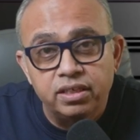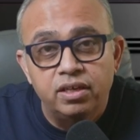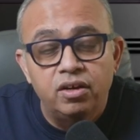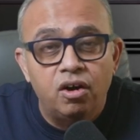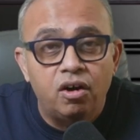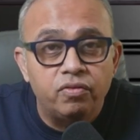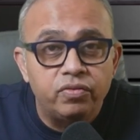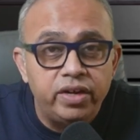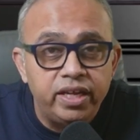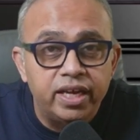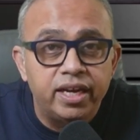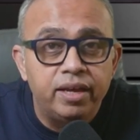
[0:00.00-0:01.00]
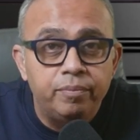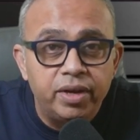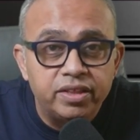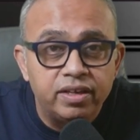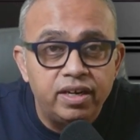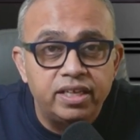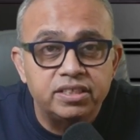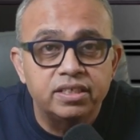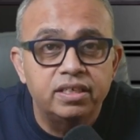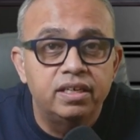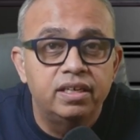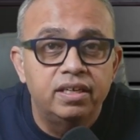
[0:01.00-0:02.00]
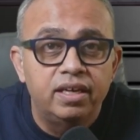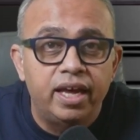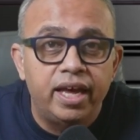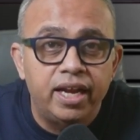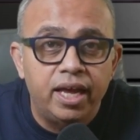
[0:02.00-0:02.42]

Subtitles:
of DNA methylation and